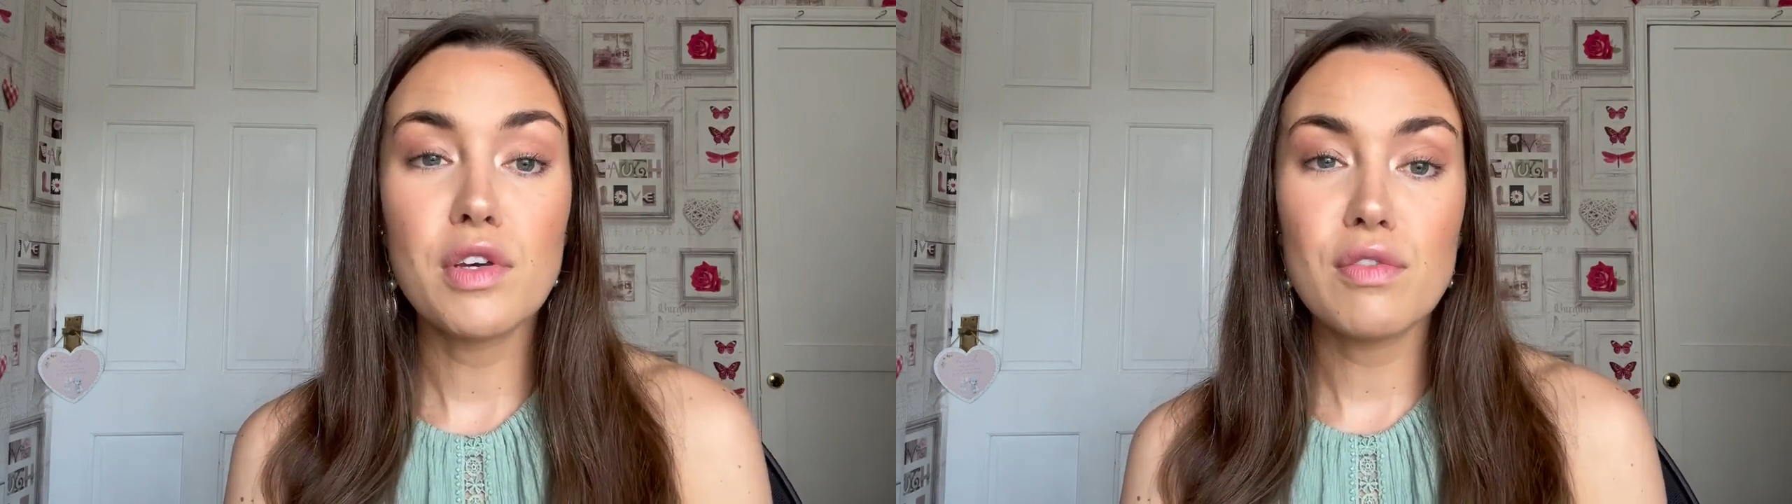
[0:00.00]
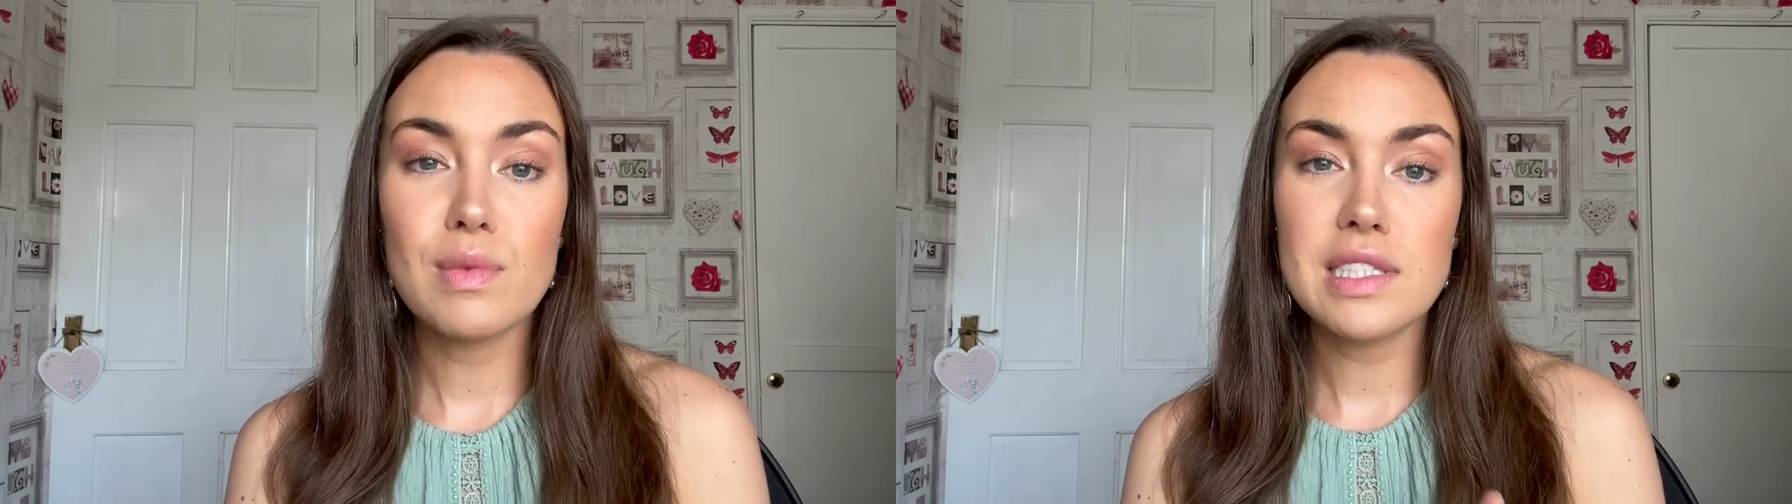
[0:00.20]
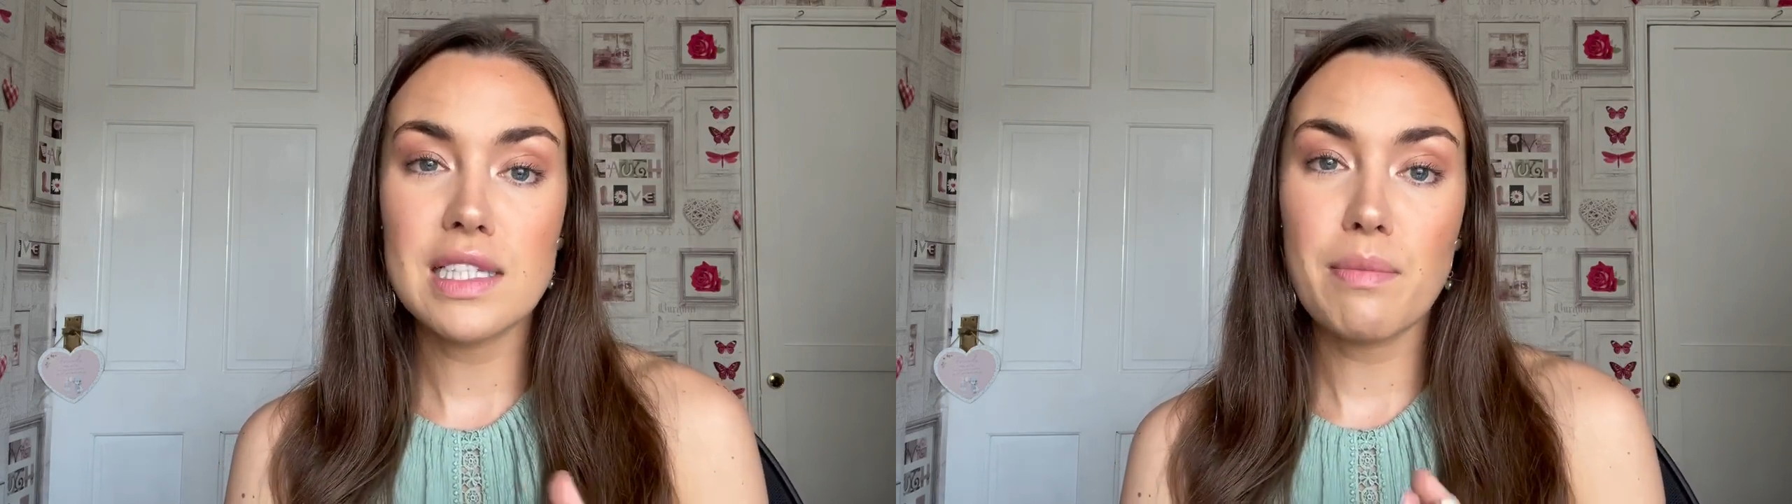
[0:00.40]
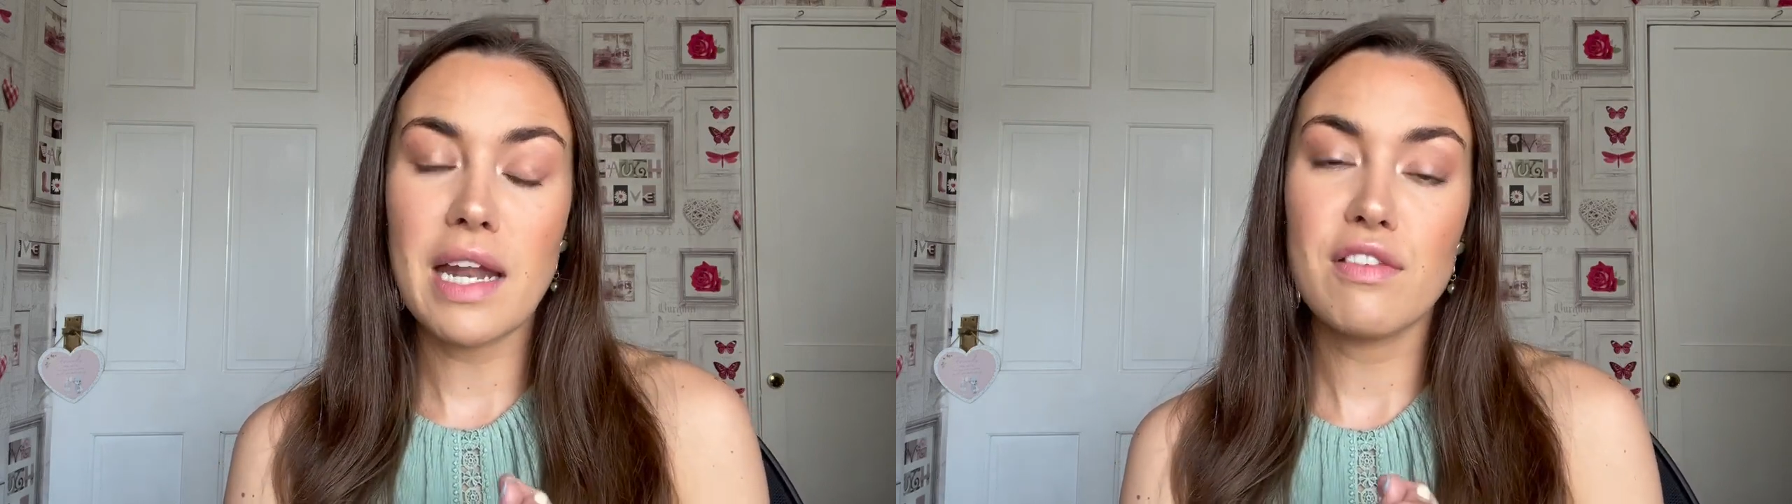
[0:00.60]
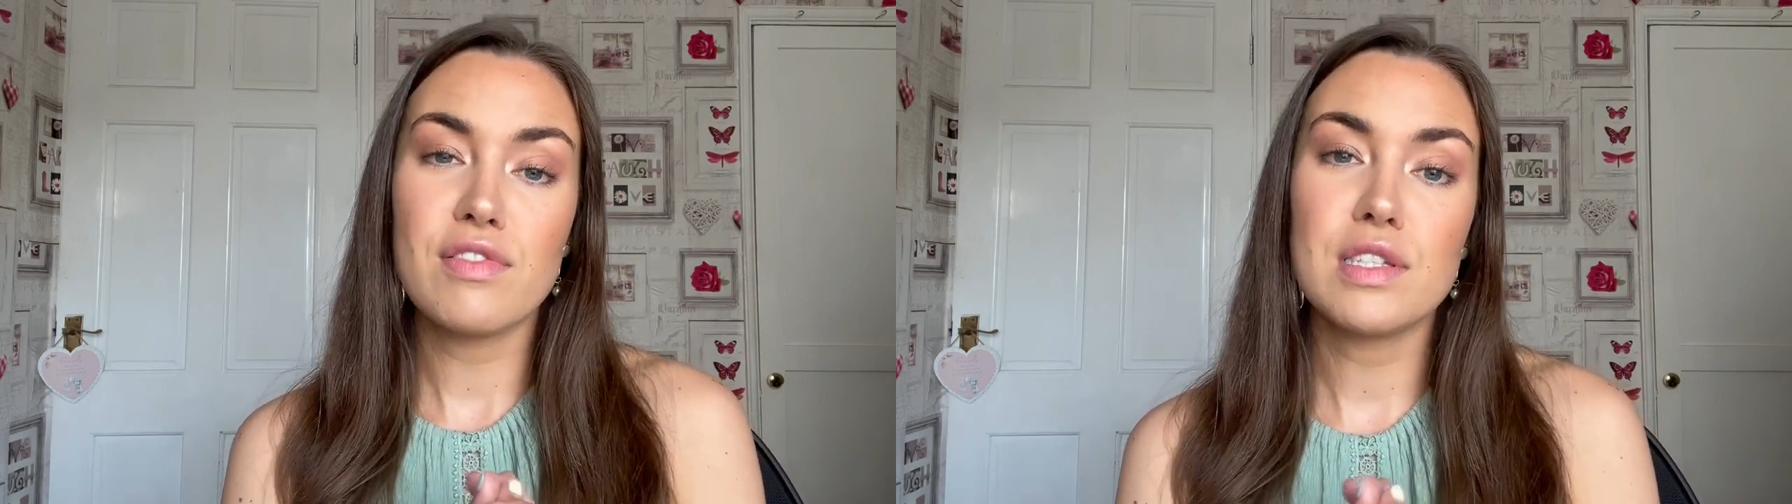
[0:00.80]
movement and the
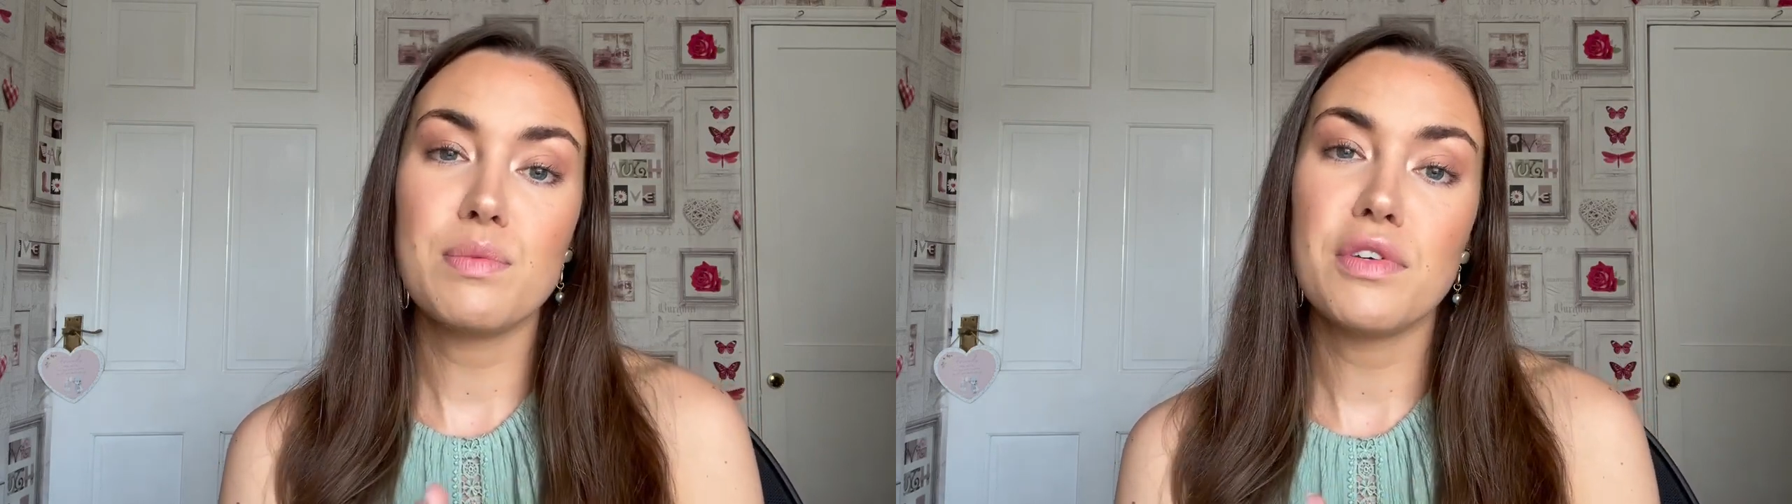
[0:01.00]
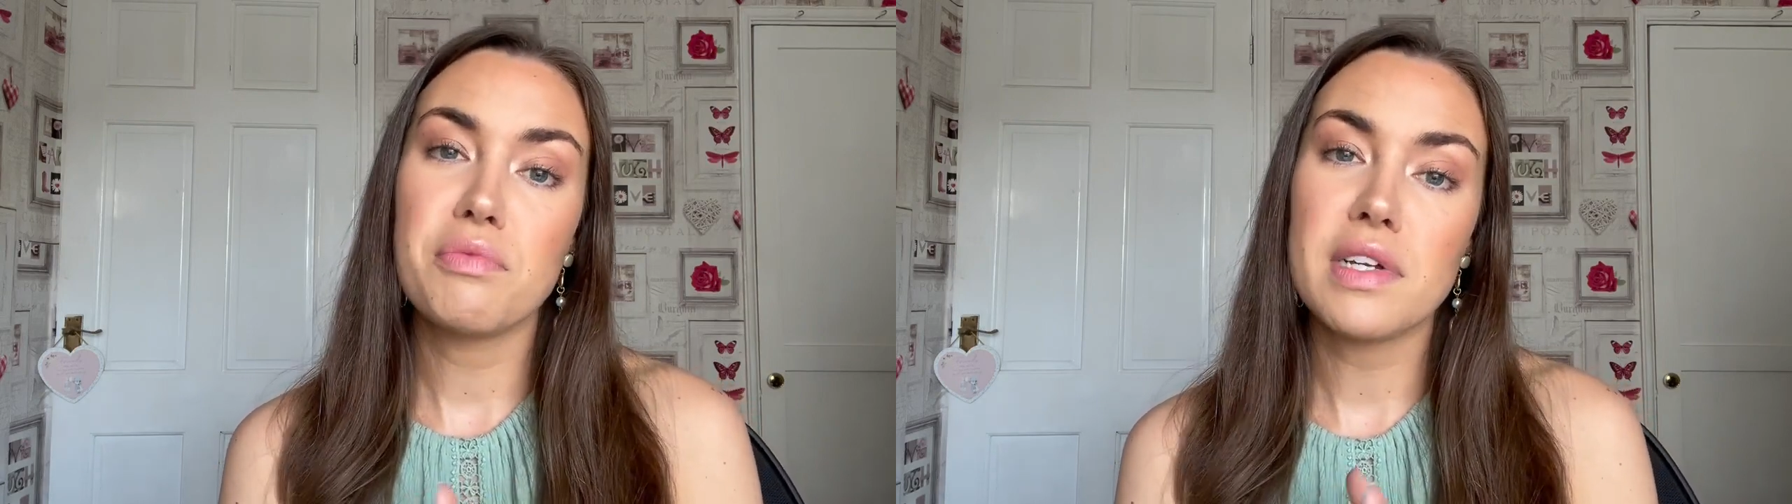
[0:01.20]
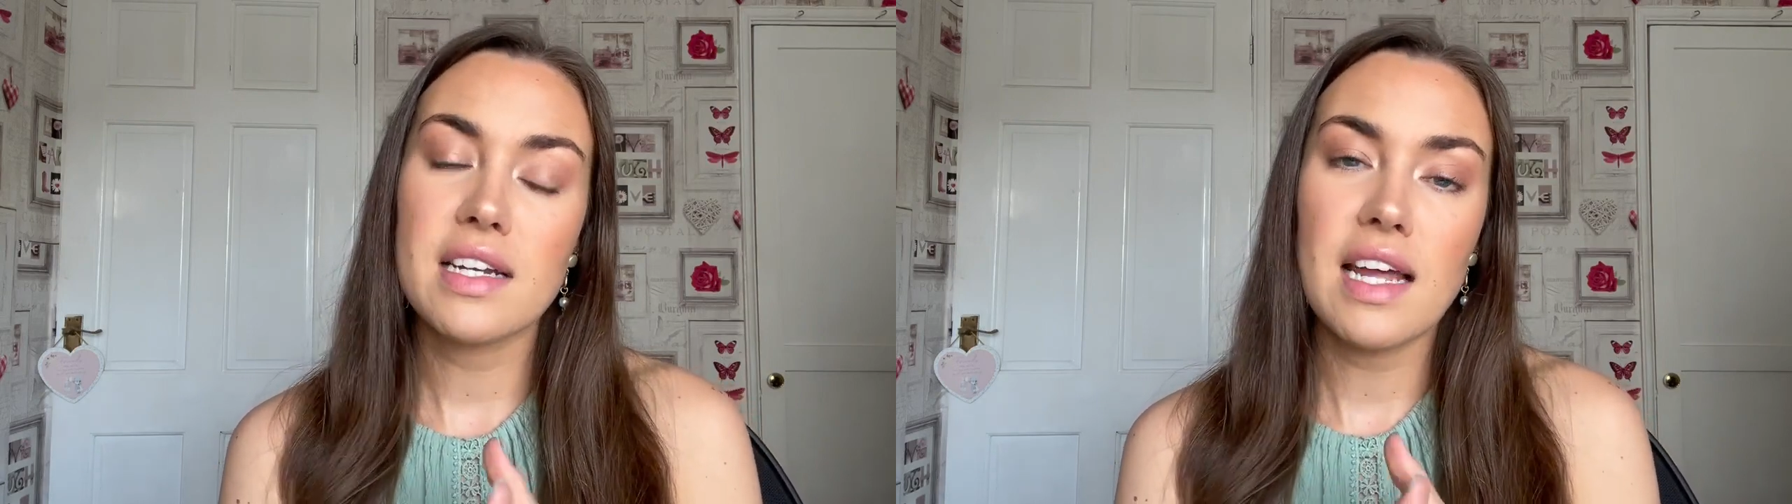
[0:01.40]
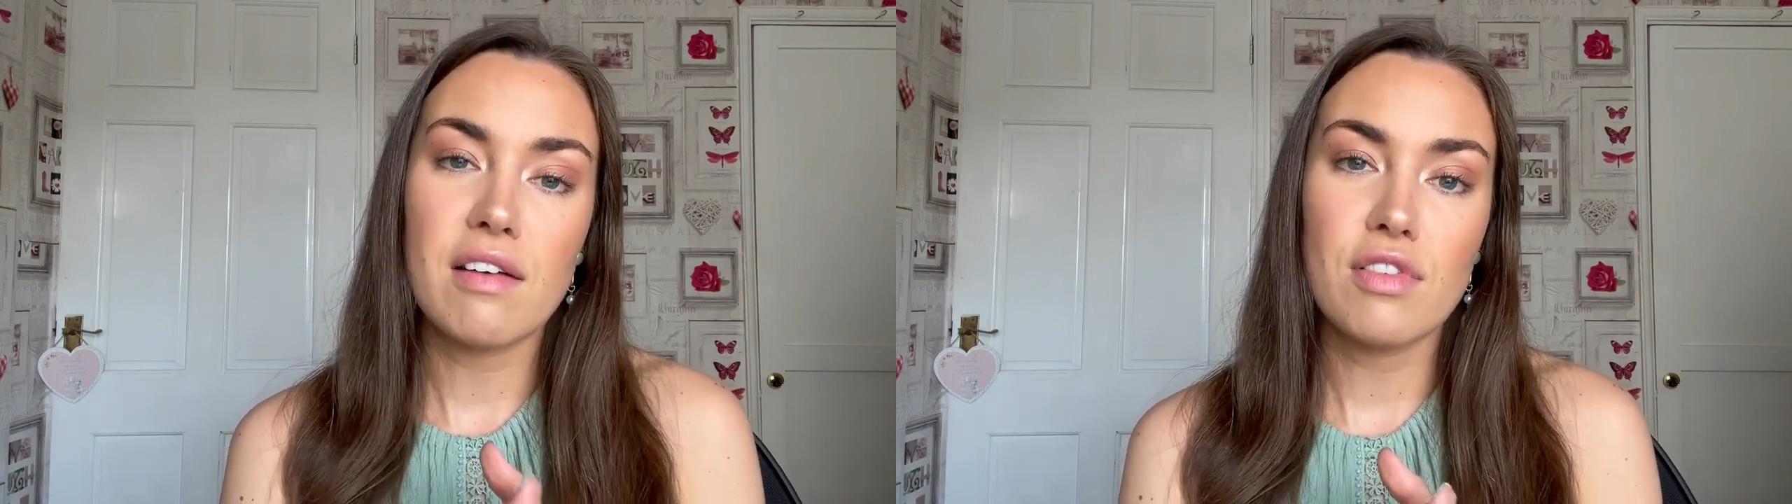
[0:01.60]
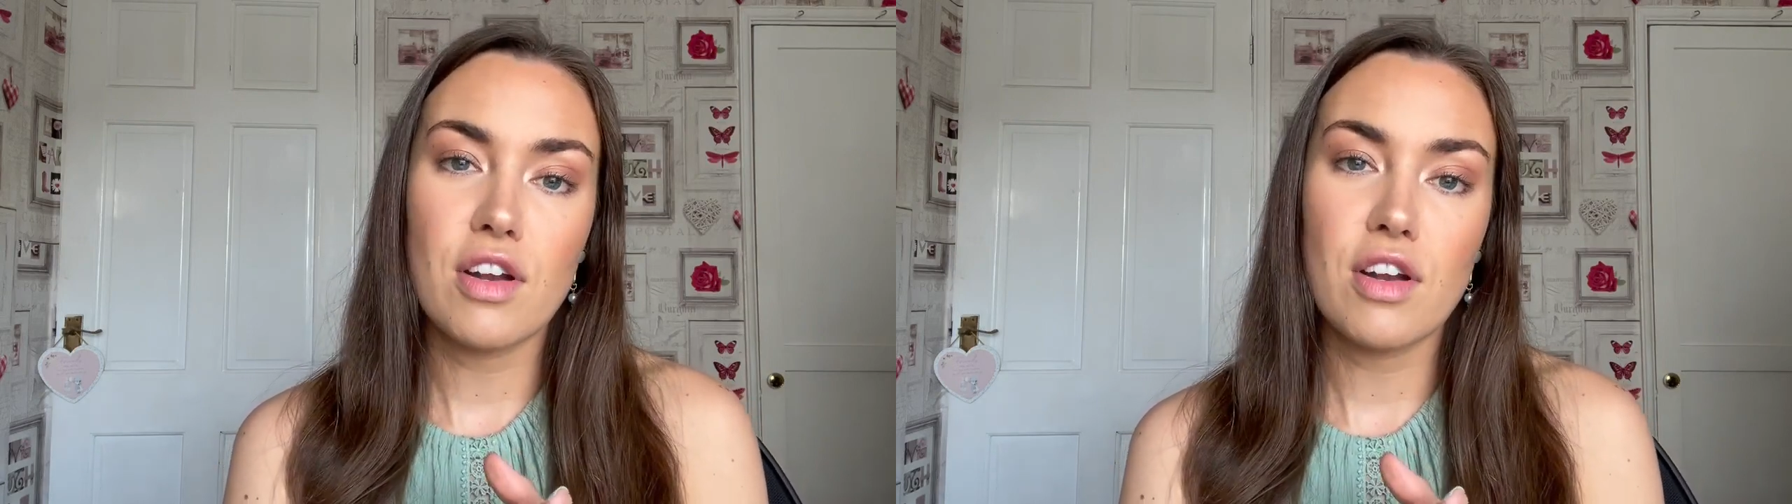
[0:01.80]
benefits movement can have